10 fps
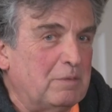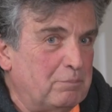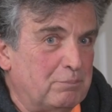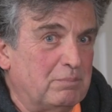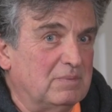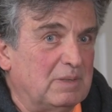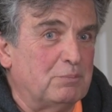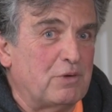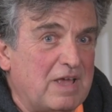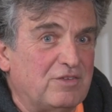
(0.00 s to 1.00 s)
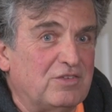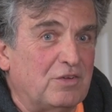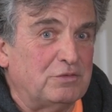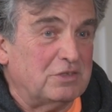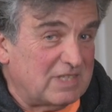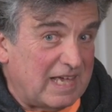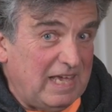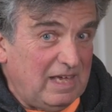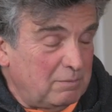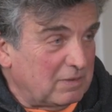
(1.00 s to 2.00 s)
the price of today,